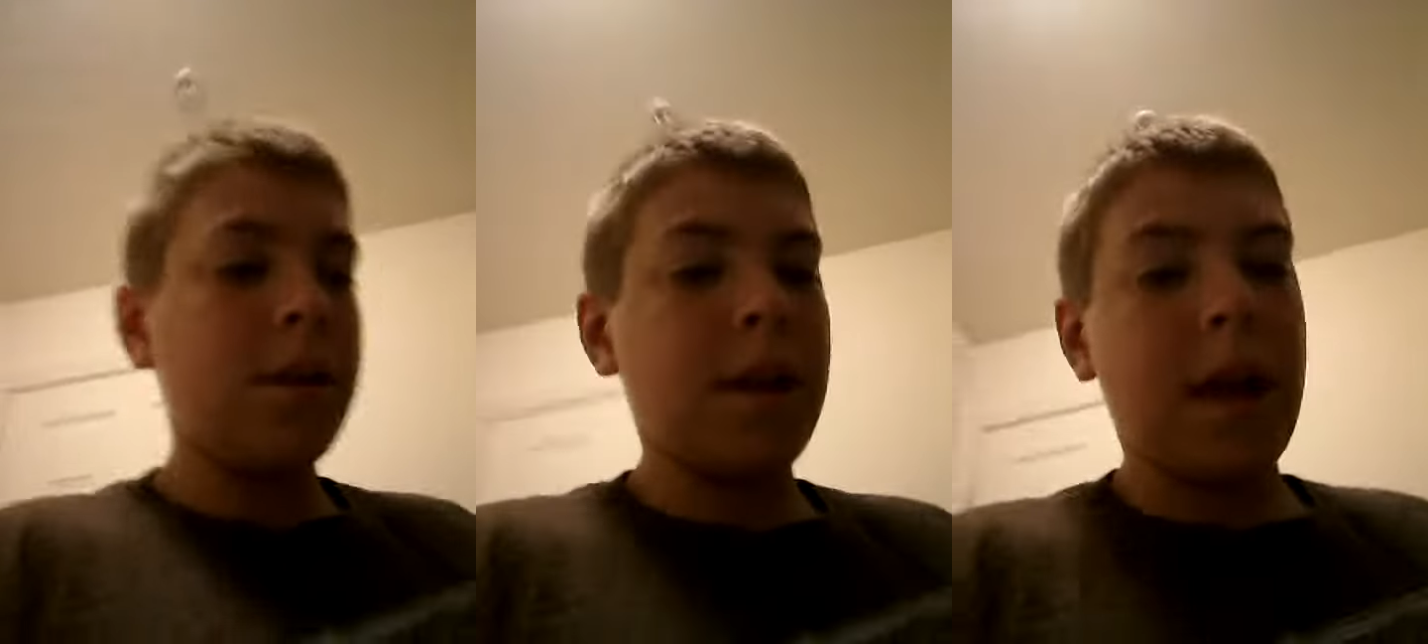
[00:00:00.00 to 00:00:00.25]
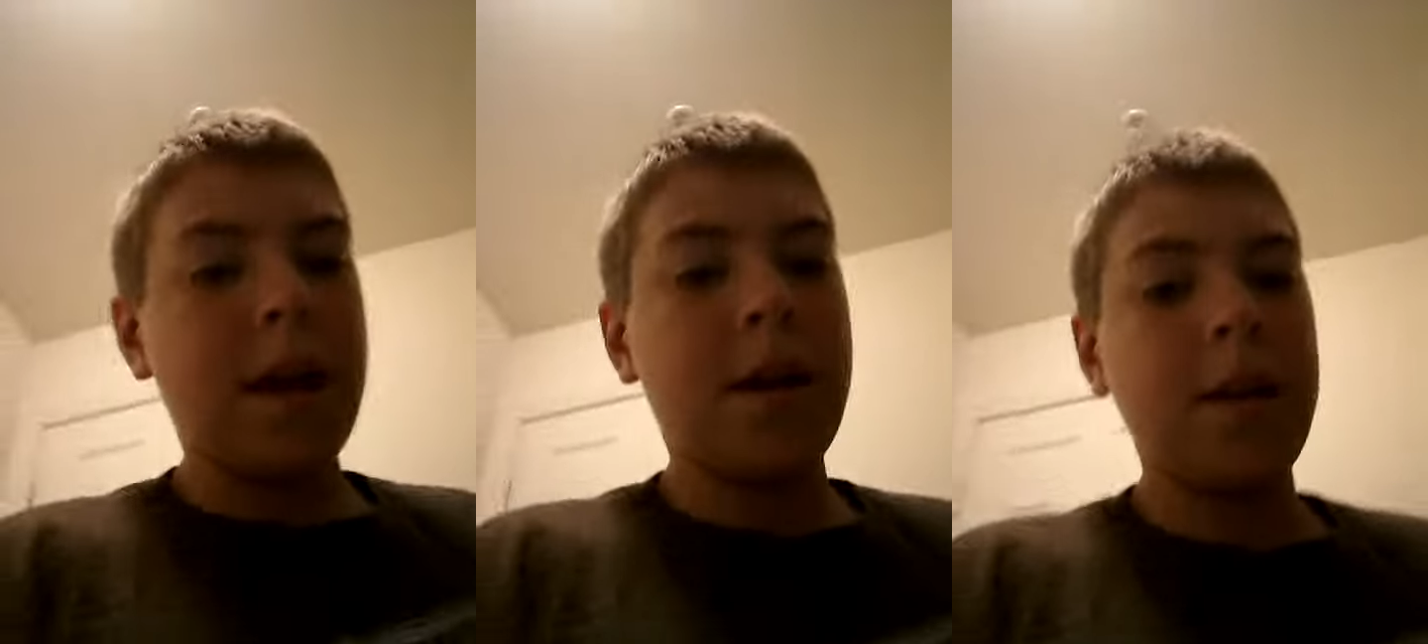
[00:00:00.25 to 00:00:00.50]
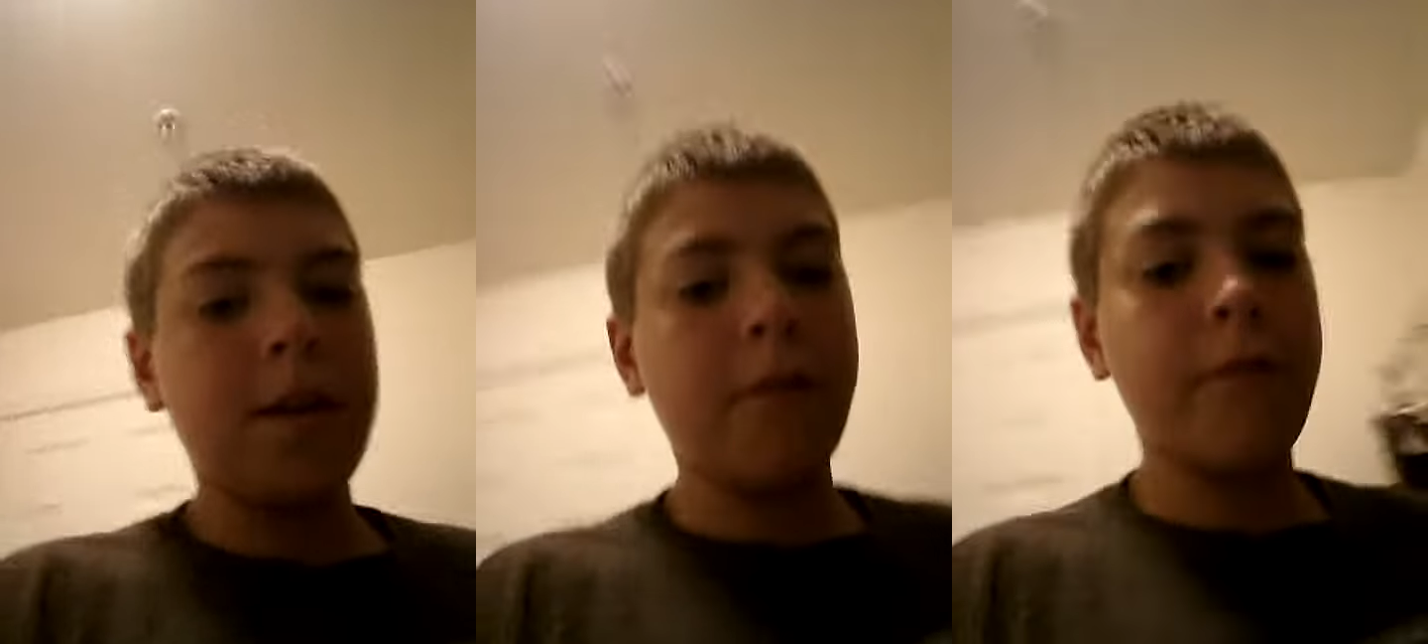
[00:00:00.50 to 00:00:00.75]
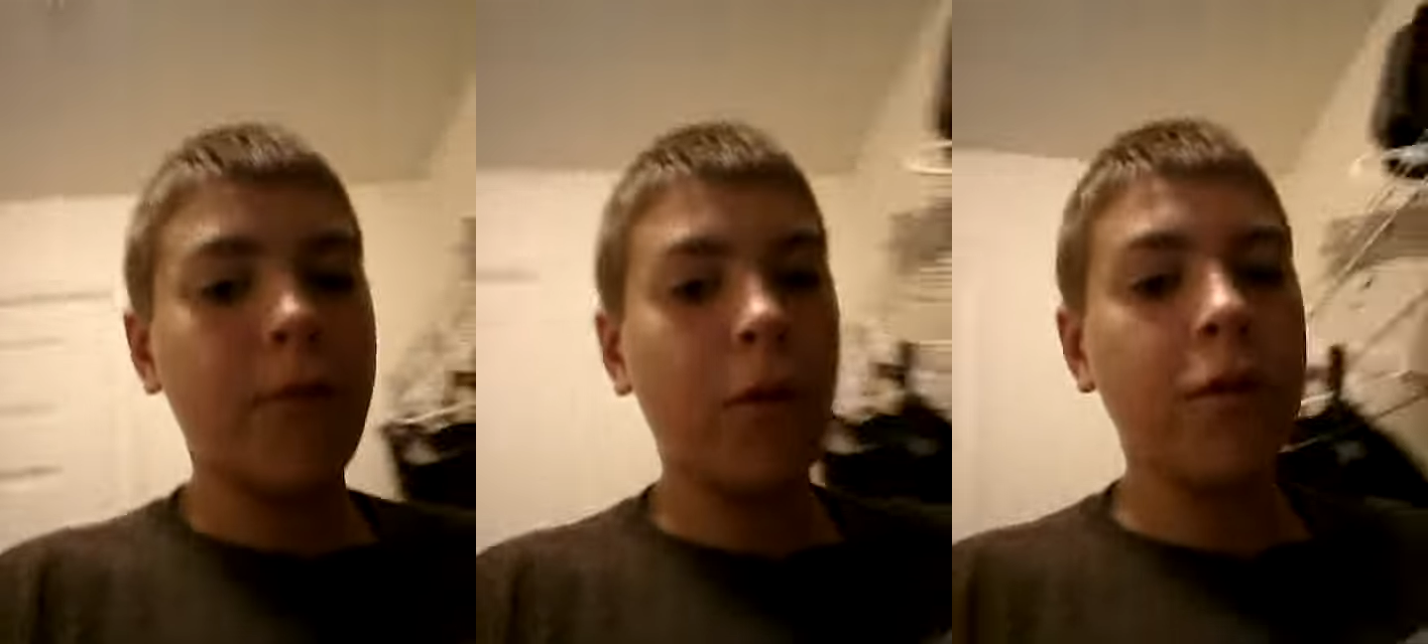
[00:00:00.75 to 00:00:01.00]
like
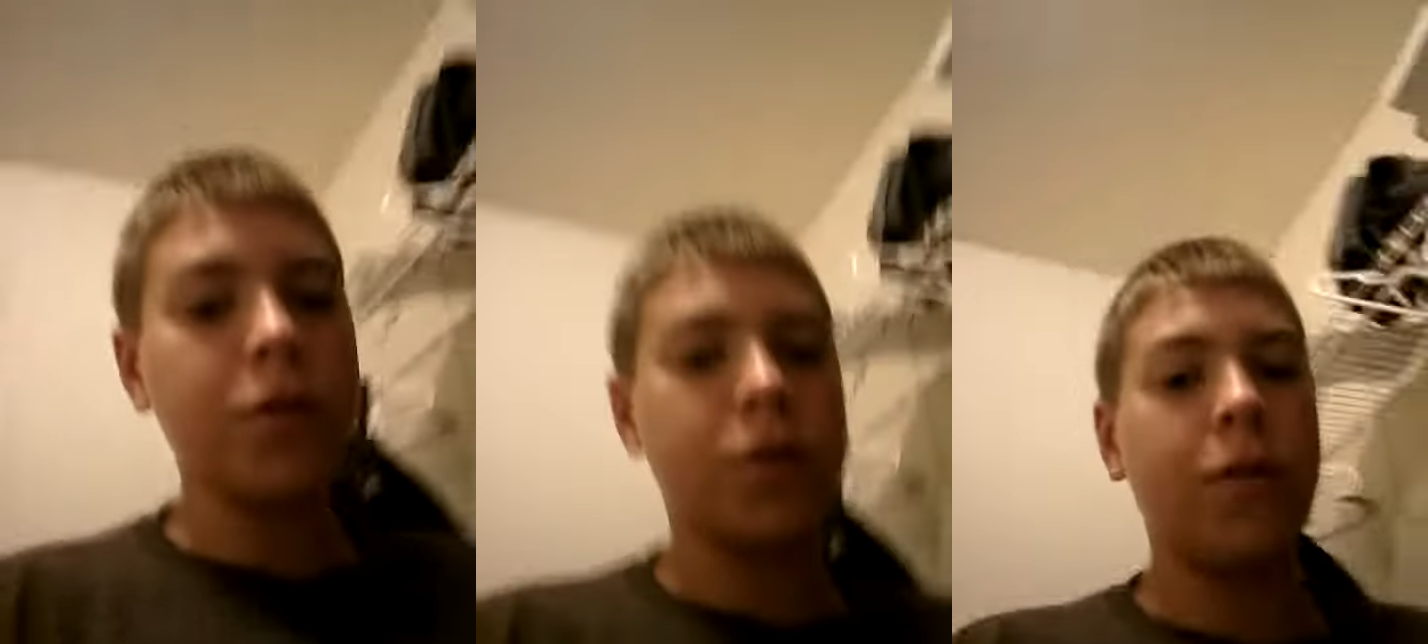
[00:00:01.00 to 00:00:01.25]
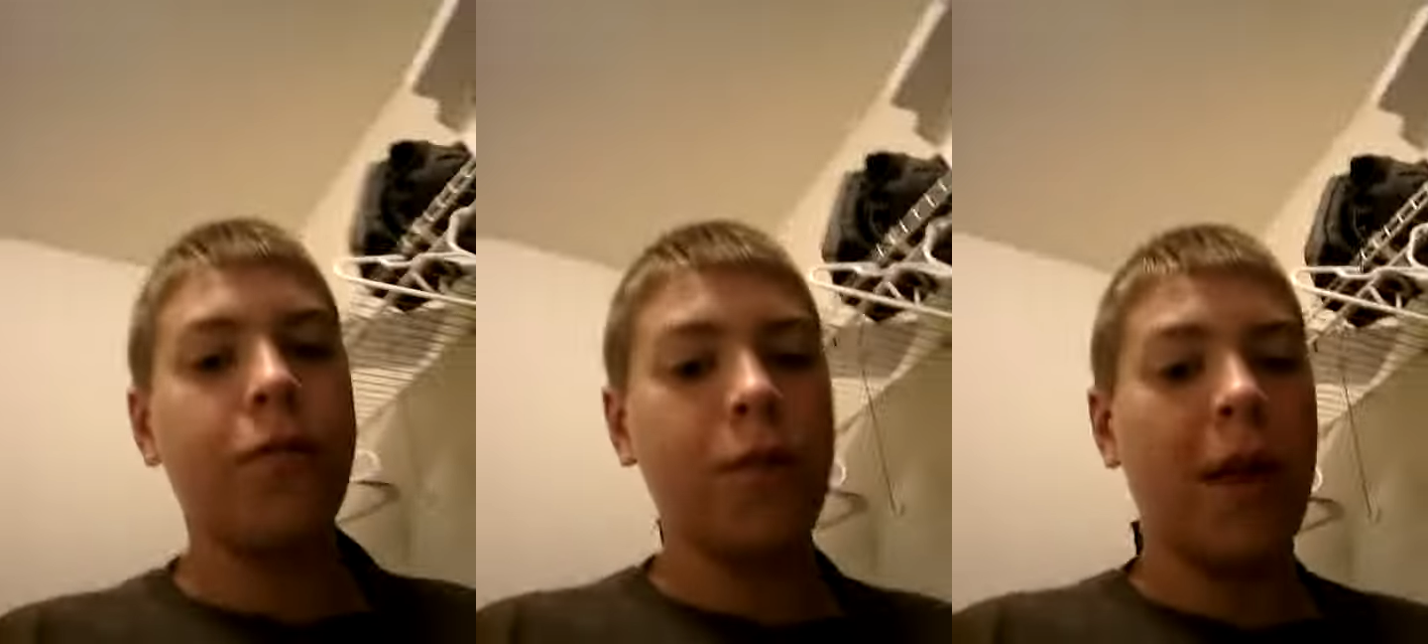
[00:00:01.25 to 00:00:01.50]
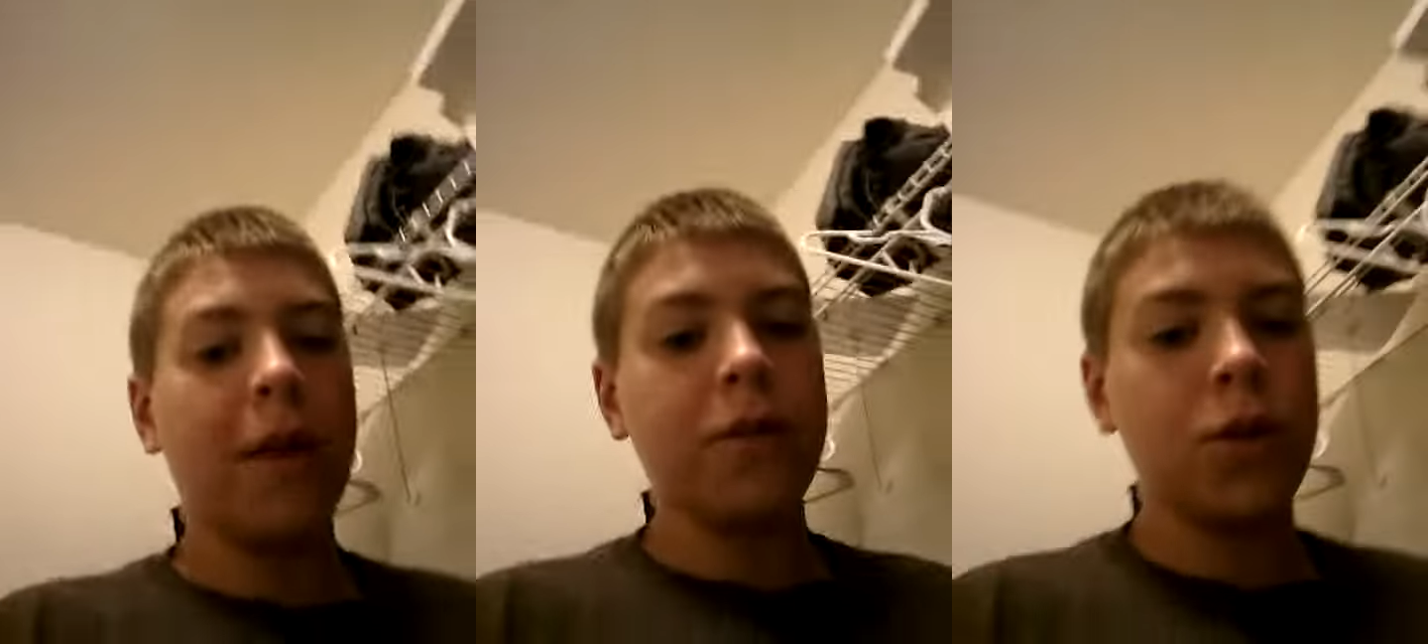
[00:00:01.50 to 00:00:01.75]
for those for that